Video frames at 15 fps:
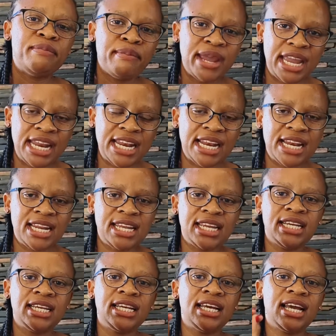
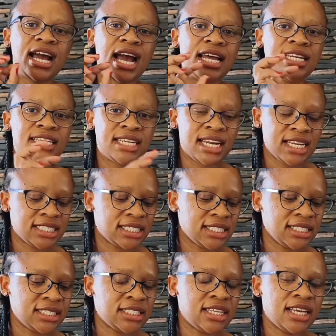mainly
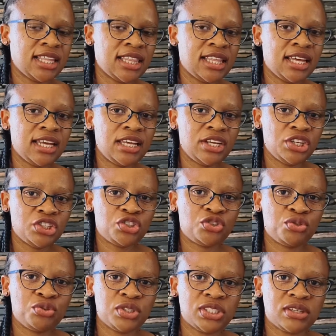addresses the
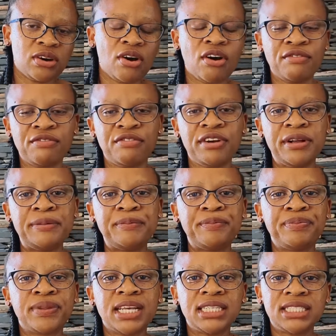issues of
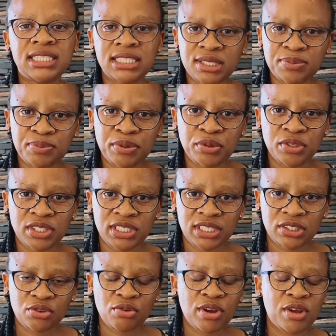dispute.
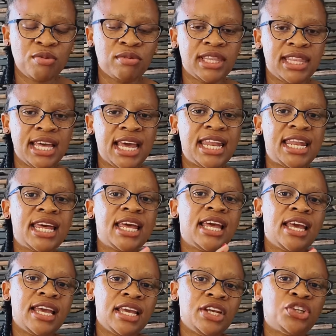So he will then
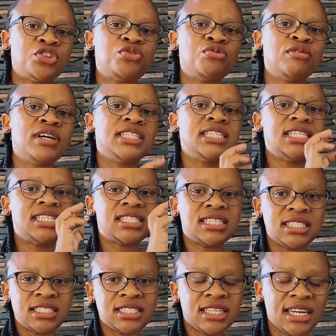issue a
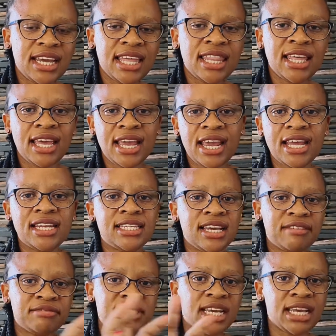decision at the end
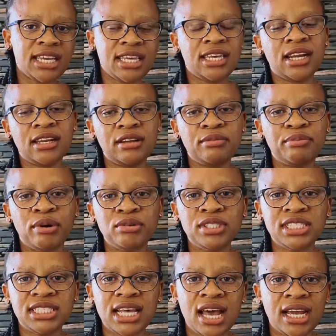after hearing both
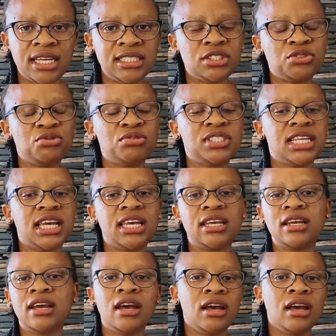sides to say